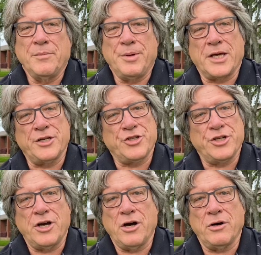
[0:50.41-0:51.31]
because you
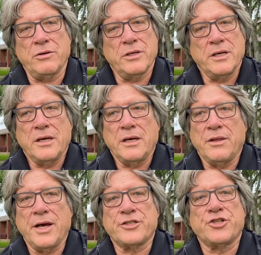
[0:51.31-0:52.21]
know,
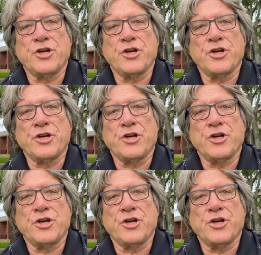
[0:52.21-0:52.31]
that's